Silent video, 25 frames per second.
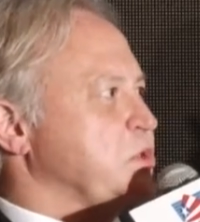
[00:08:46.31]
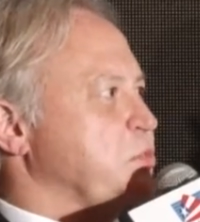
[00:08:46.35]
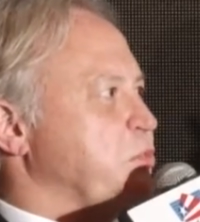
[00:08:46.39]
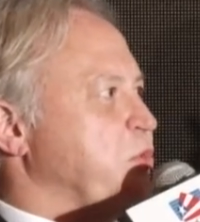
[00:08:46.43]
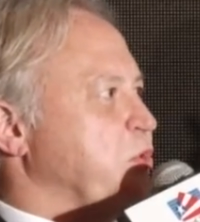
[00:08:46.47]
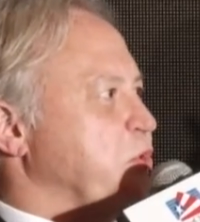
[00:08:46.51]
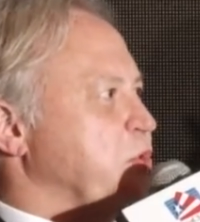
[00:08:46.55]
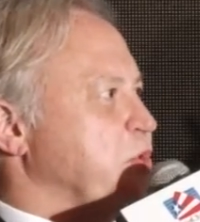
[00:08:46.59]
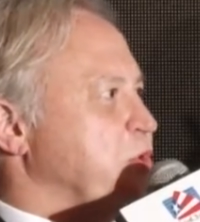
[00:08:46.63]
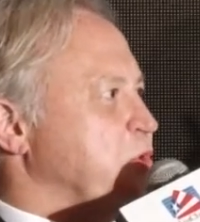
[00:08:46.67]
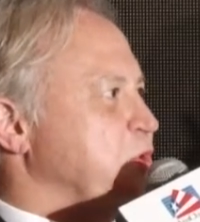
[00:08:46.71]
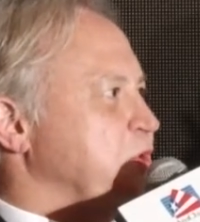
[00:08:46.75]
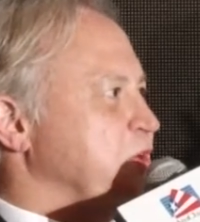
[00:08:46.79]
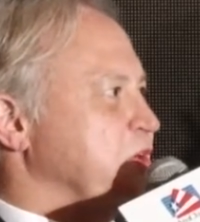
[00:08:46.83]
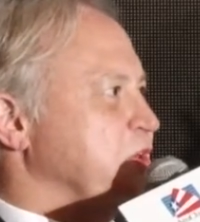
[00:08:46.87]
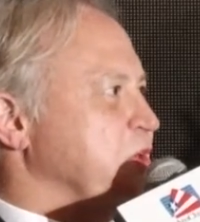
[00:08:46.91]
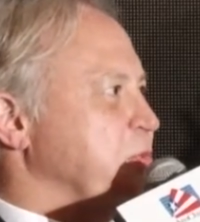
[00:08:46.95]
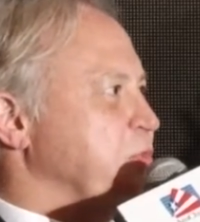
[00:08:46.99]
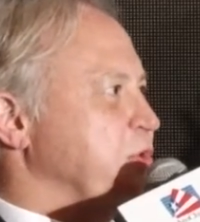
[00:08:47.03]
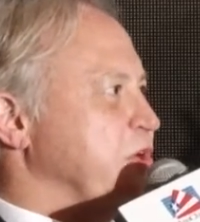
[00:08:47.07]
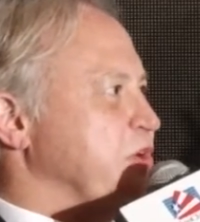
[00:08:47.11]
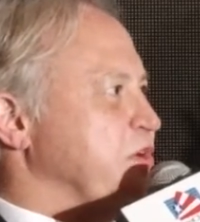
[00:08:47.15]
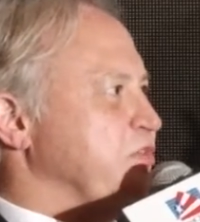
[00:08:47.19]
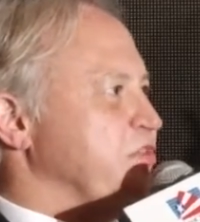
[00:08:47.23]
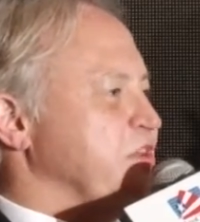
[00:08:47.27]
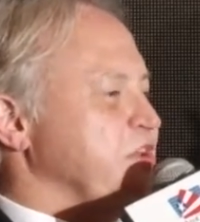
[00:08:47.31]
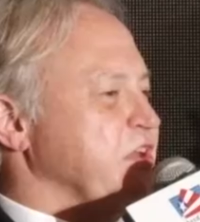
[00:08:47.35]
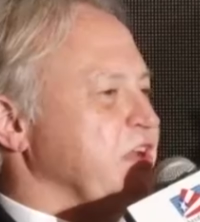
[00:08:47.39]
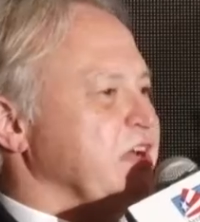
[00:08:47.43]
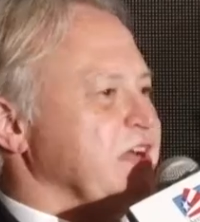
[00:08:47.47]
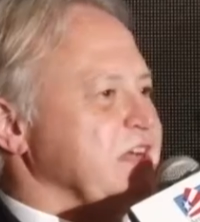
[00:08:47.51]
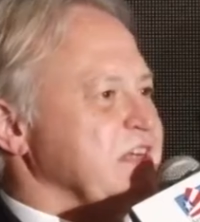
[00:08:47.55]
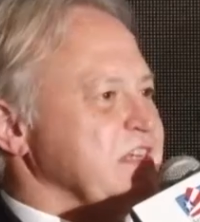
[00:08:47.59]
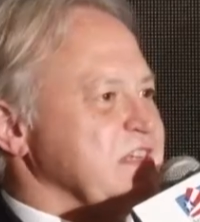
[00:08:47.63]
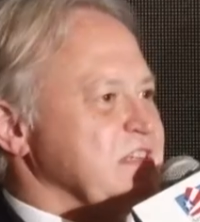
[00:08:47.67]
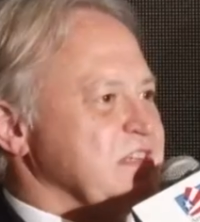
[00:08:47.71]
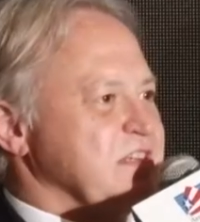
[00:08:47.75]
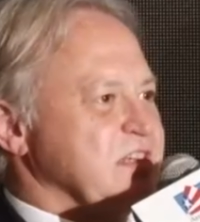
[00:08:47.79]
the border in the middle of the
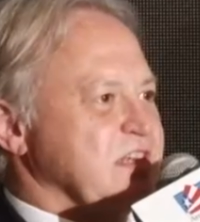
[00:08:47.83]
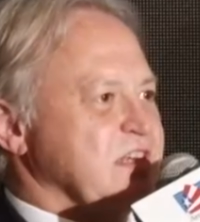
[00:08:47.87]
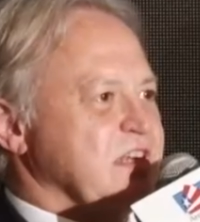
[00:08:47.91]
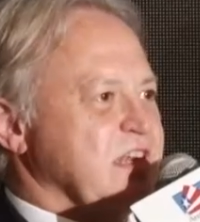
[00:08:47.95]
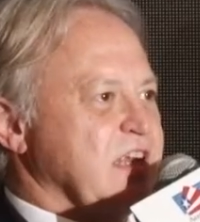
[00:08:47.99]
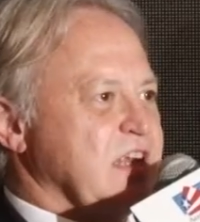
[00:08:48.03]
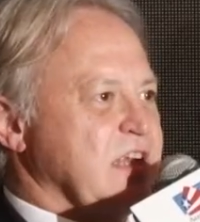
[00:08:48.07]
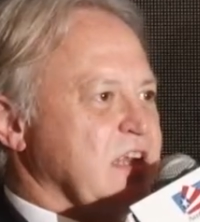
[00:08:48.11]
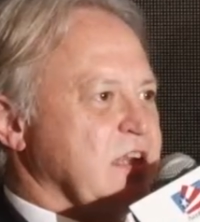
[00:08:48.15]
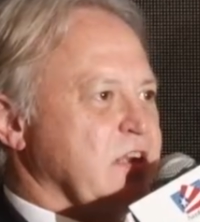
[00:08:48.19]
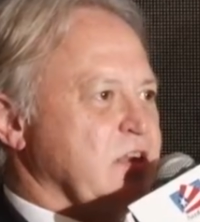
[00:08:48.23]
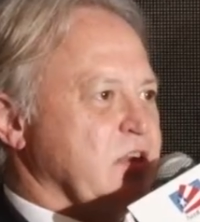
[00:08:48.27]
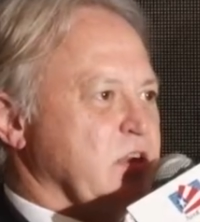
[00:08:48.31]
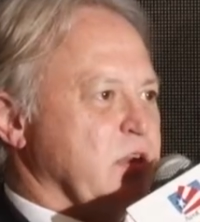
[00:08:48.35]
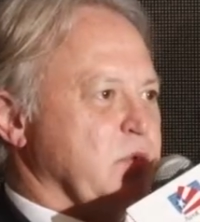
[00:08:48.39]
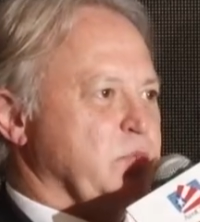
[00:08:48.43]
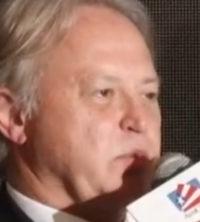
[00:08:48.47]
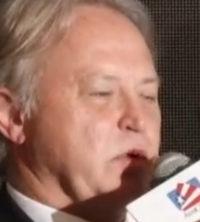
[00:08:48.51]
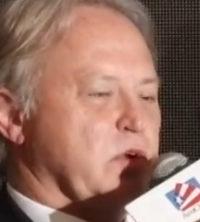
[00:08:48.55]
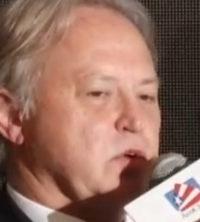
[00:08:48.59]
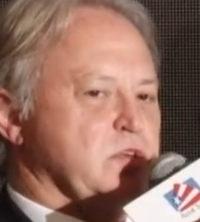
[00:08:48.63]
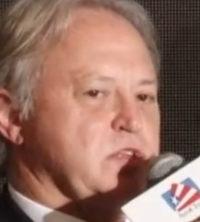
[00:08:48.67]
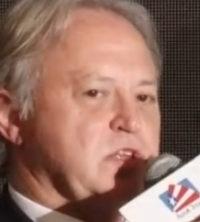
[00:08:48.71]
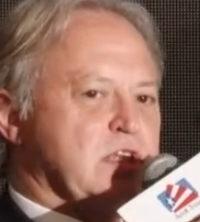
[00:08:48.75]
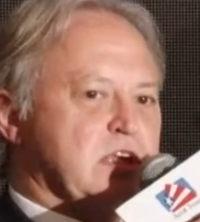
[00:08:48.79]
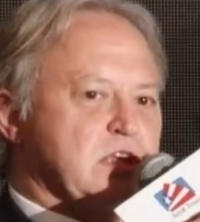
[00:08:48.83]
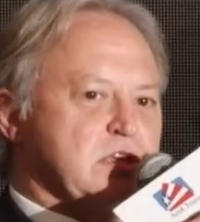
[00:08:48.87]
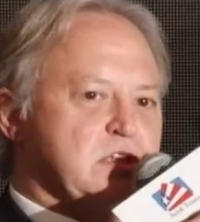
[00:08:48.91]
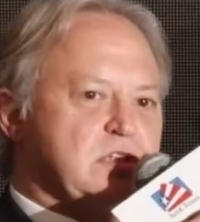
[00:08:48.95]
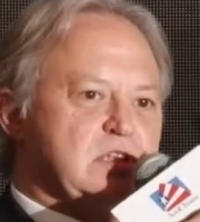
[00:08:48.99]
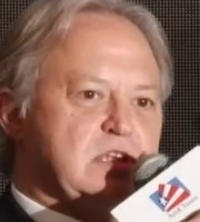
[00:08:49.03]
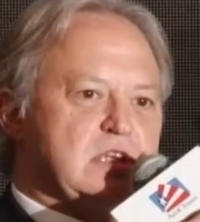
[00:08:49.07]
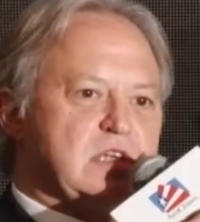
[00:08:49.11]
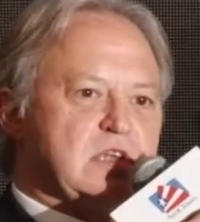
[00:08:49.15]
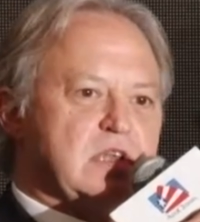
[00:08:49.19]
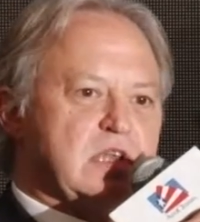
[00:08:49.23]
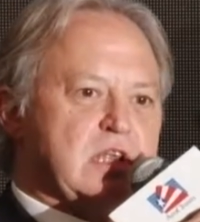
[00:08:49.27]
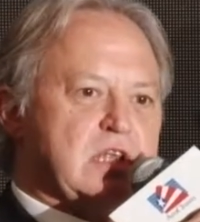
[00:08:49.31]
night and the
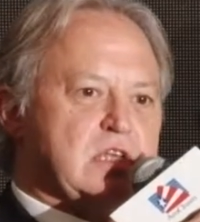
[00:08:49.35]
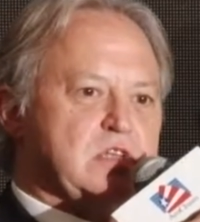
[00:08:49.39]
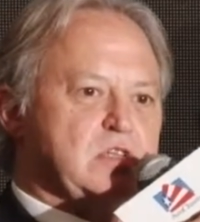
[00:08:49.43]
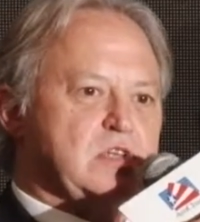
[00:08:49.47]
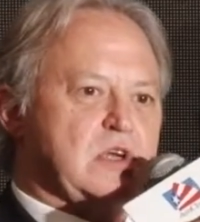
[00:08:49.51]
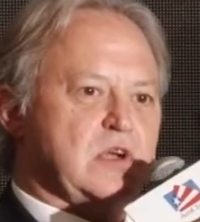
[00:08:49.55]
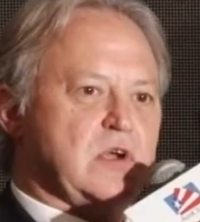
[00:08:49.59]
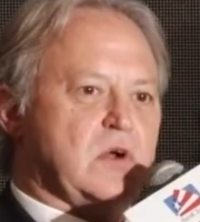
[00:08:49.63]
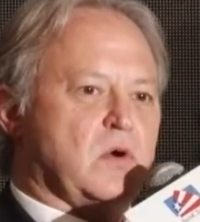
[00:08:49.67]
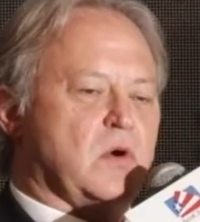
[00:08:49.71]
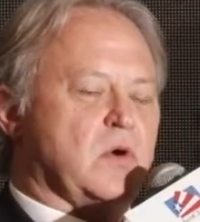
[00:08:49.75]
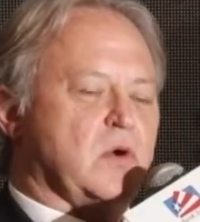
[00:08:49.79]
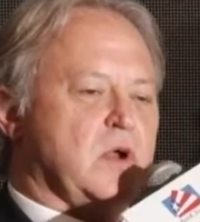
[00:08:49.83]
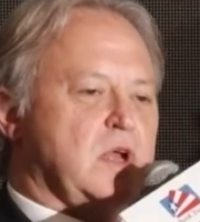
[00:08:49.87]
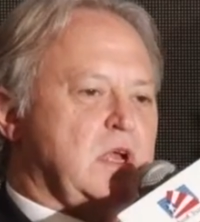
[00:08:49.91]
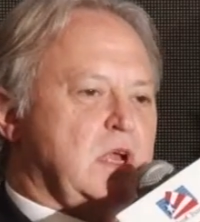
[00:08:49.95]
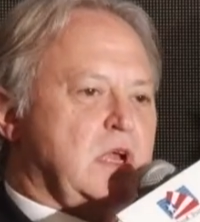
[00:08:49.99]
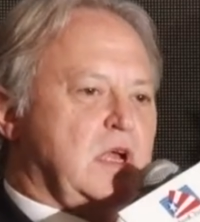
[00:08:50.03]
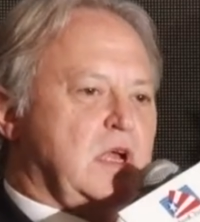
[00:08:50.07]
protest at LegCo.